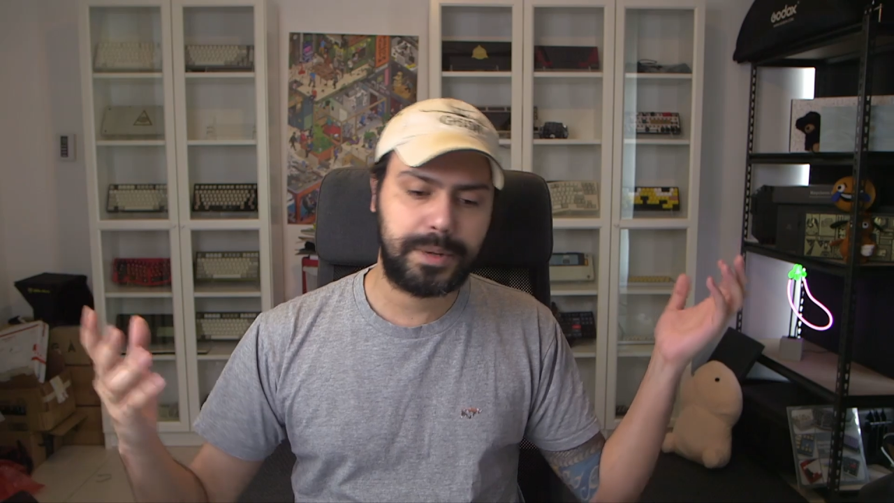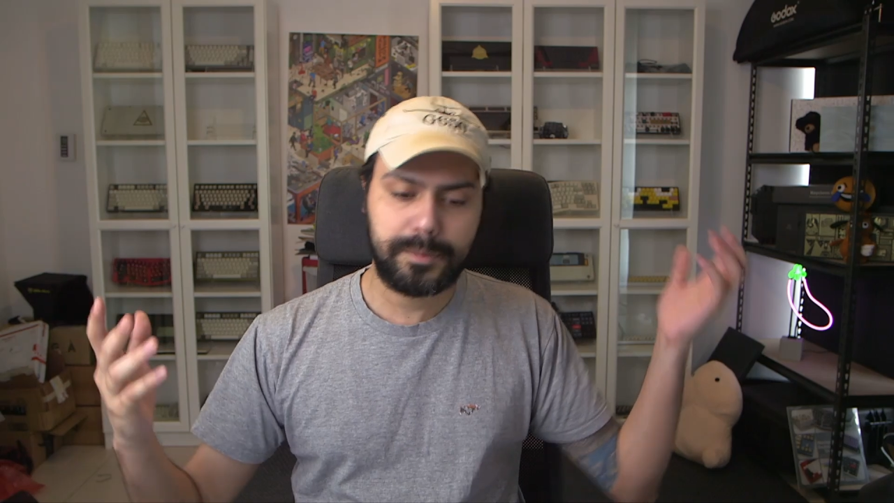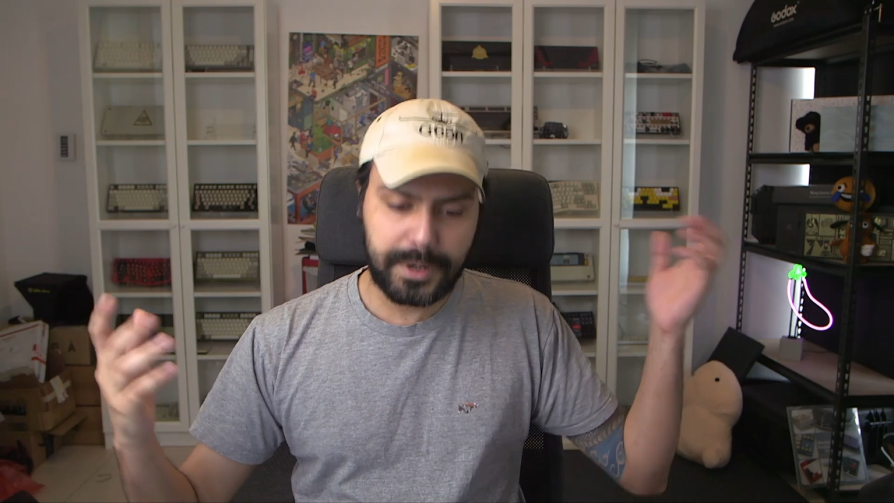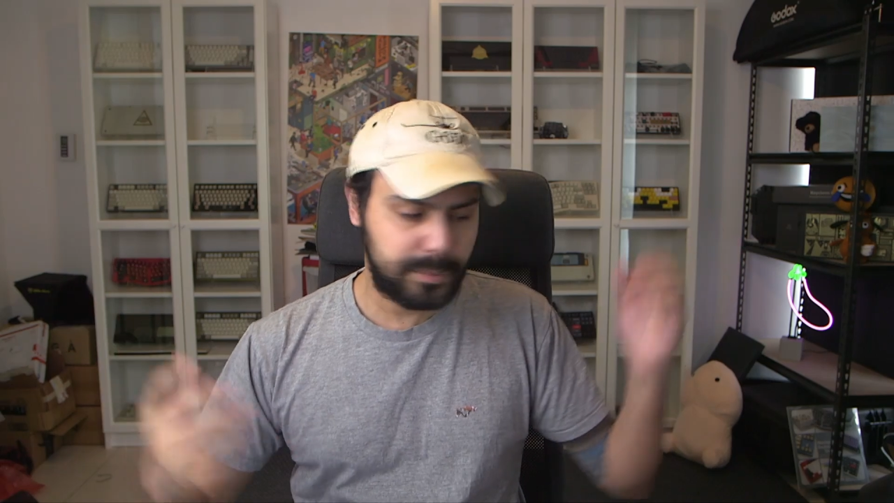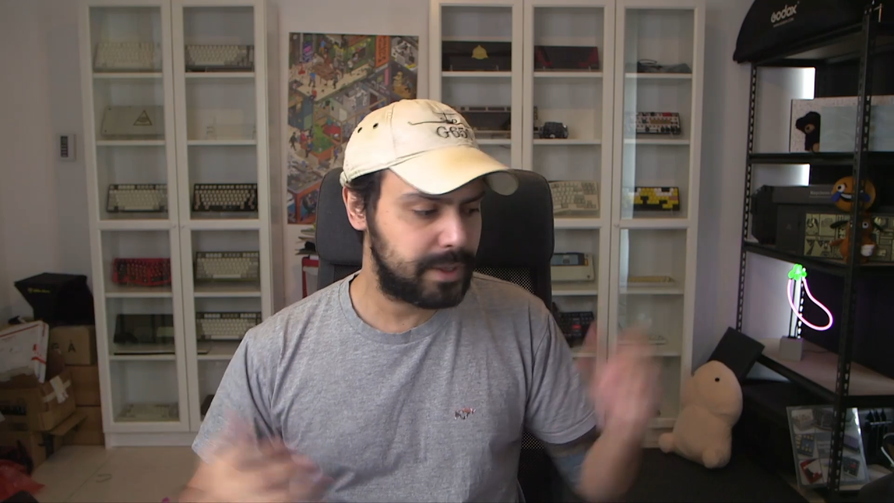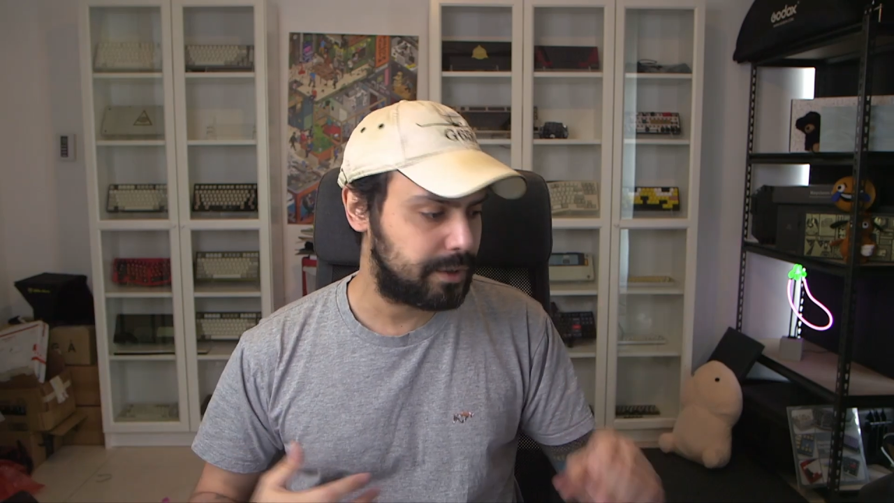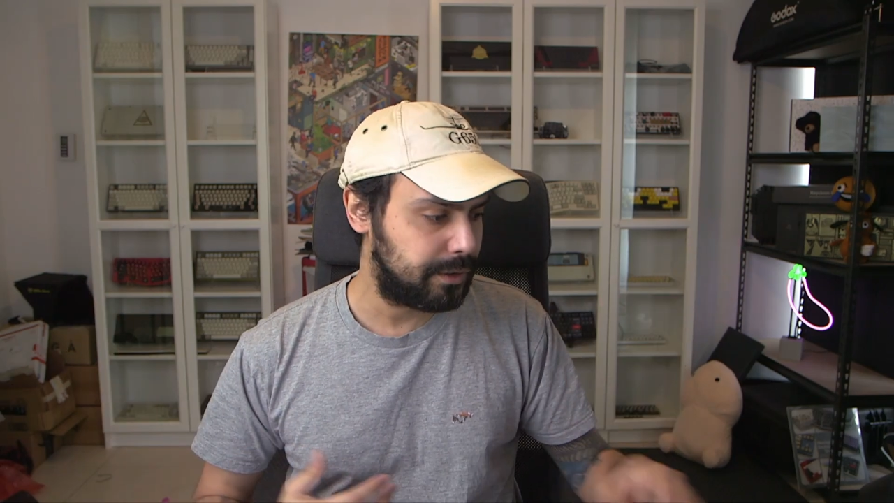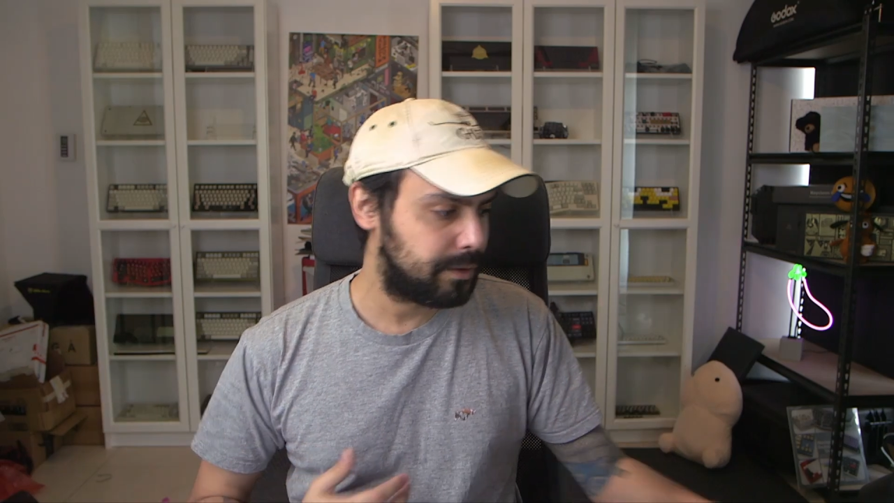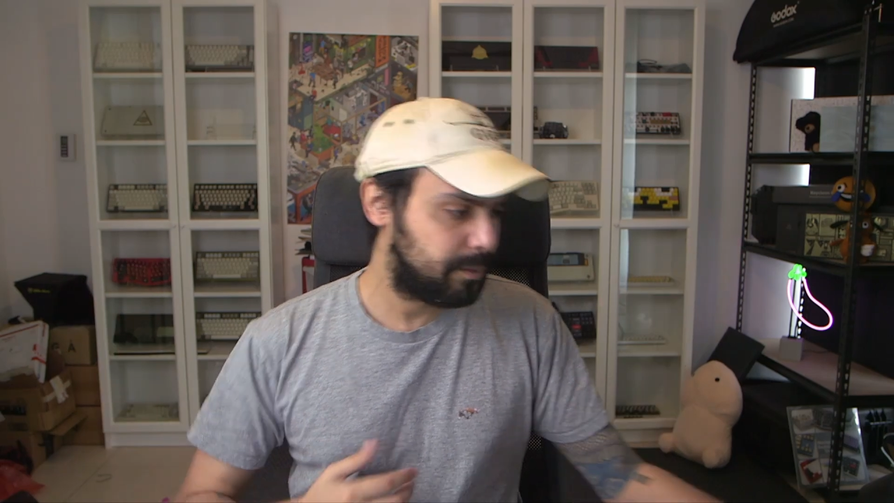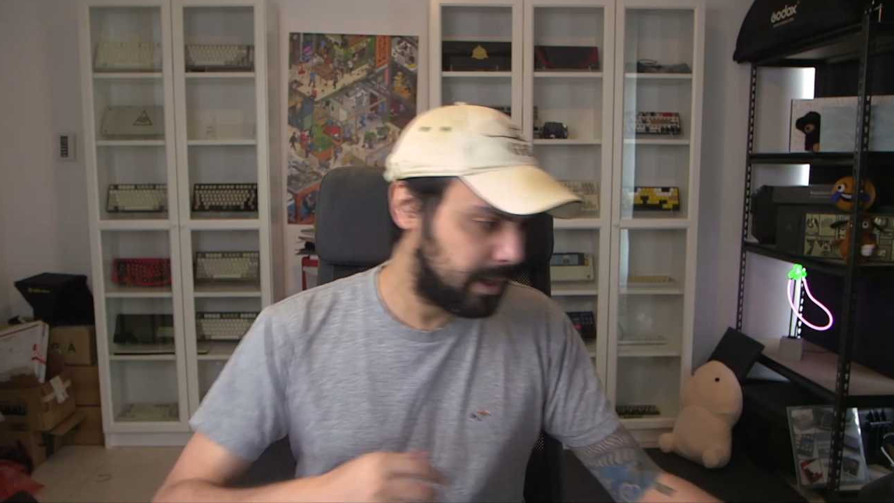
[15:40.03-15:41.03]
pick my
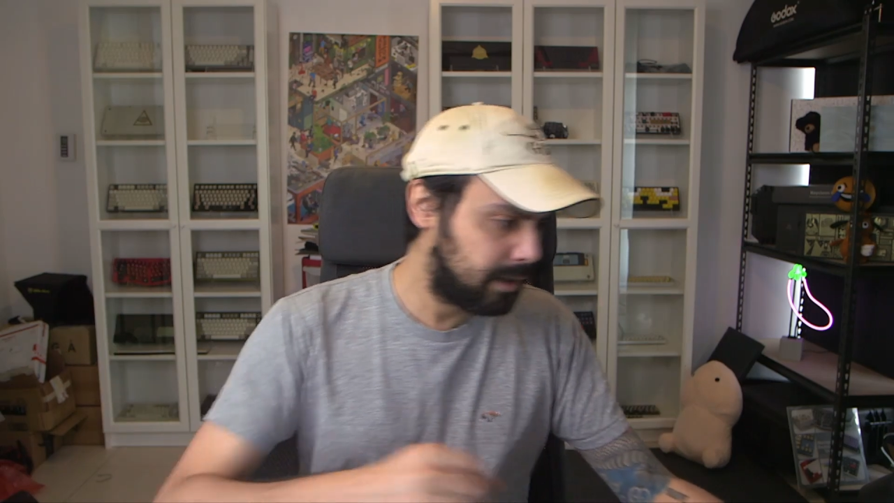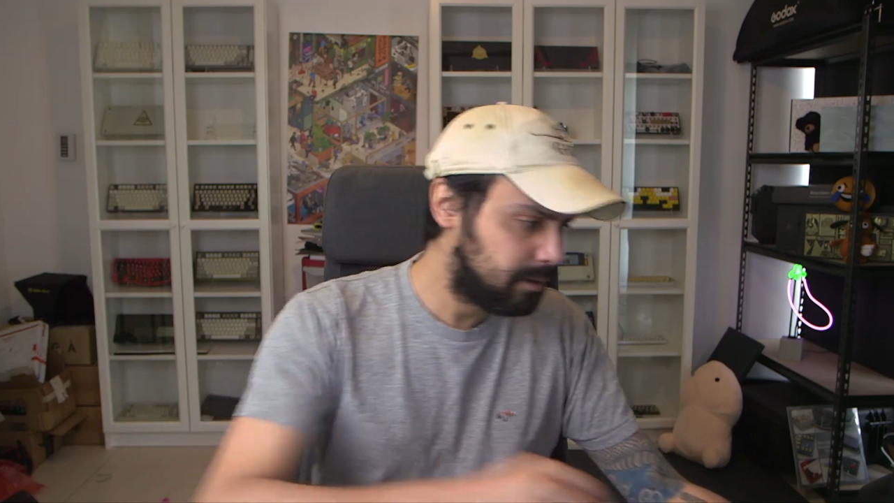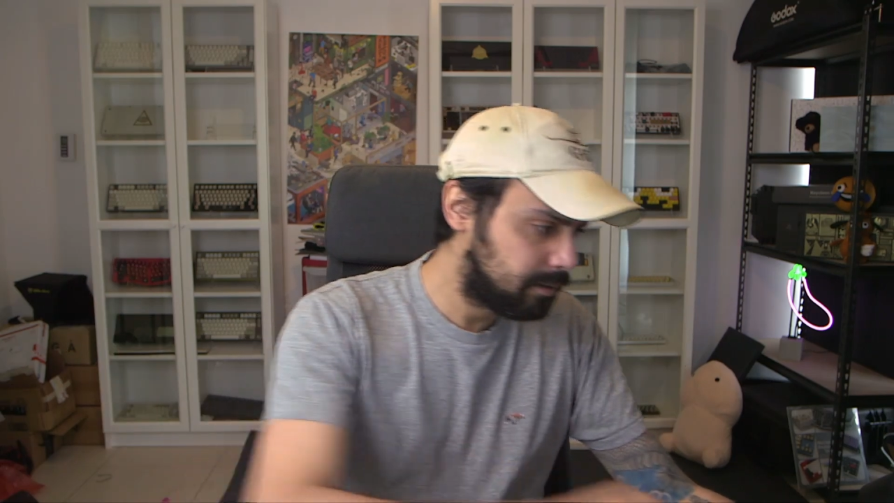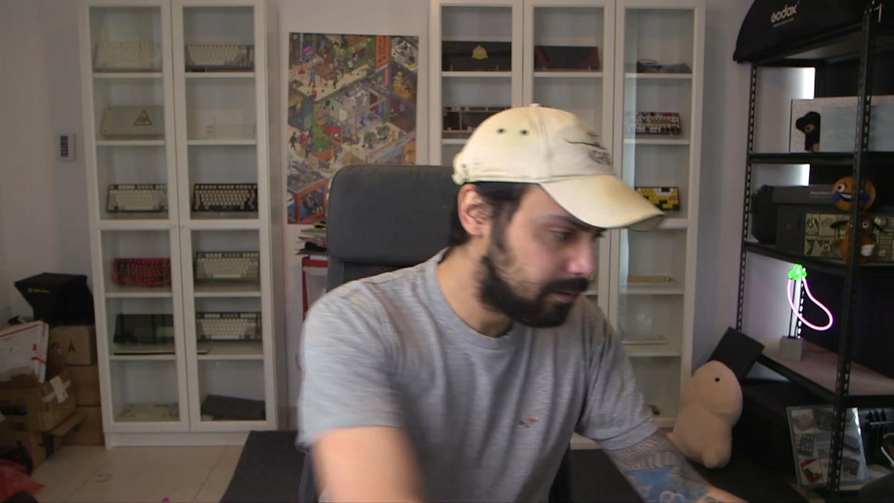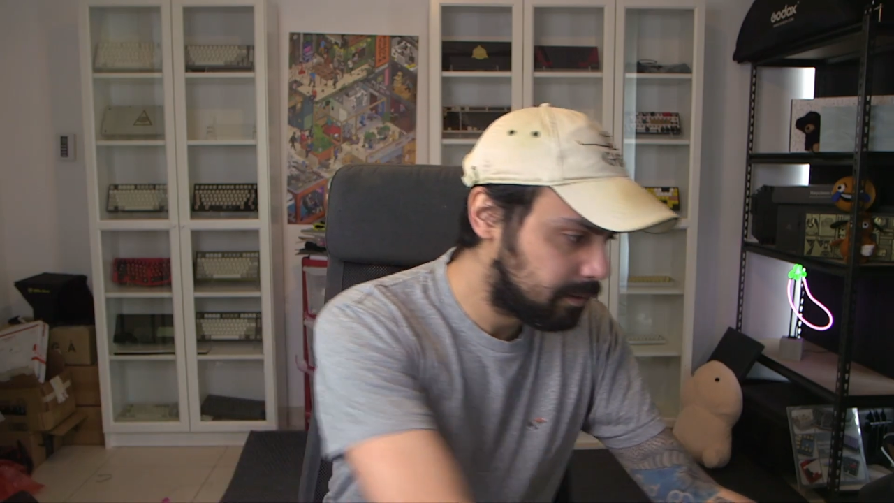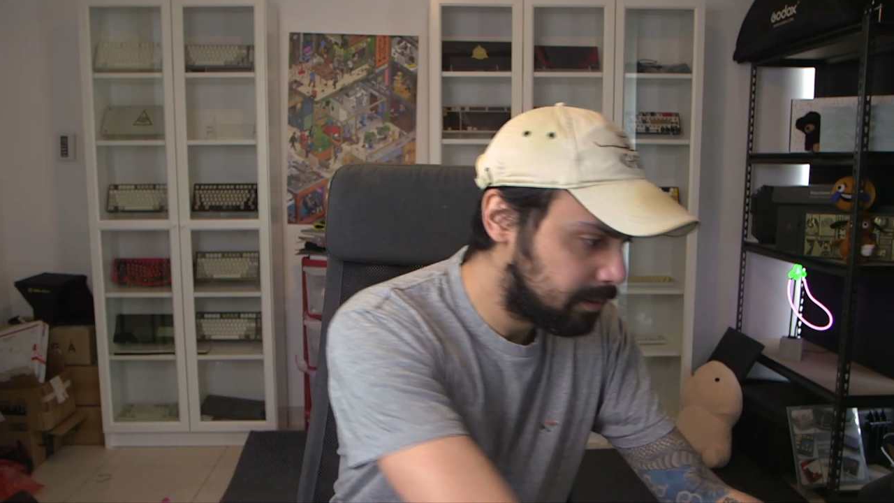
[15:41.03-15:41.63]
switches? Well,